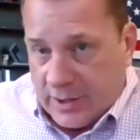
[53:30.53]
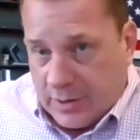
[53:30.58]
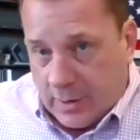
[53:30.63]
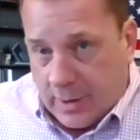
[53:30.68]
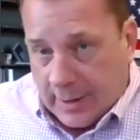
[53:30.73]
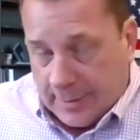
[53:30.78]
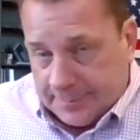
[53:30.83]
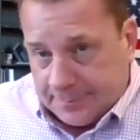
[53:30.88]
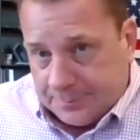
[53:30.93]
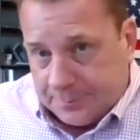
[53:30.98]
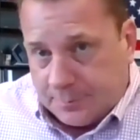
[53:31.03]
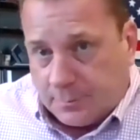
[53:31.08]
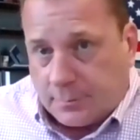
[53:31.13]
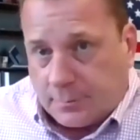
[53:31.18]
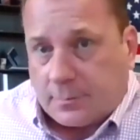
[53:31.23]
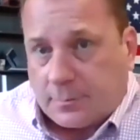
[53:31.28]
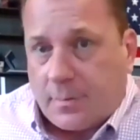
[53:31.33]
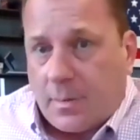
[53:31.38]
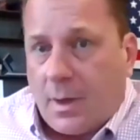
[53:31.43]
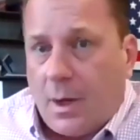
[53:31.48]
strong.
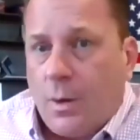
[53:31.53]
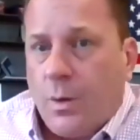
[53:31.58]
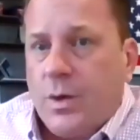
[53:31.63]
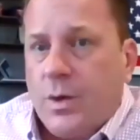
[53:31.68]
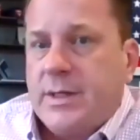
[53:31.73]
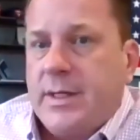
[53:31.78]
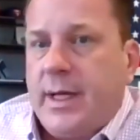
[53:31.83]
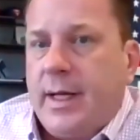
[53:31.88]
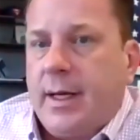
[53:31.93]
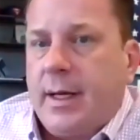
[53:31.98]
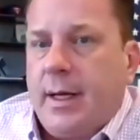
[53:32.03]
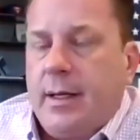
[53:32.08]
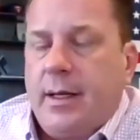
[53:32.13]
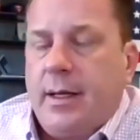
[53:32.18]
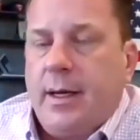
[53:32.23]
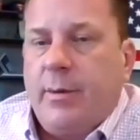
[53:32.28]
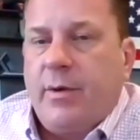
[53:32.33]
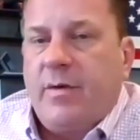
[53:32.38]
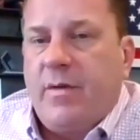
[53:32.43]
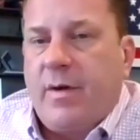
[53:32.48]
We're seeing the
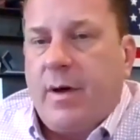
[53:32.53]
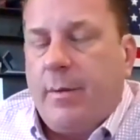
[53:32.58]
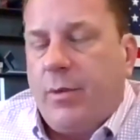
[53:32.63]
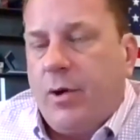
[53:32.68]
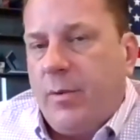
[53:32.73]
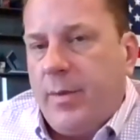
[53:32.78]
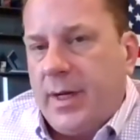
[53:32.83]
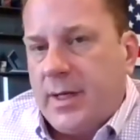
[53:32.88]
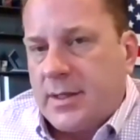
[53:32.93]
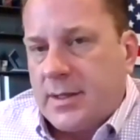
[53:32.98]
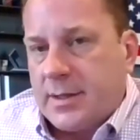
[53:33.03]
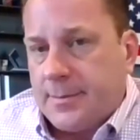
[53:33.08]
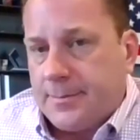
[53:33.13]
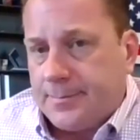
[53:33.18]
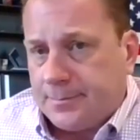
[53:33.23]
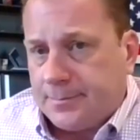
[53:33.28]
number of permits,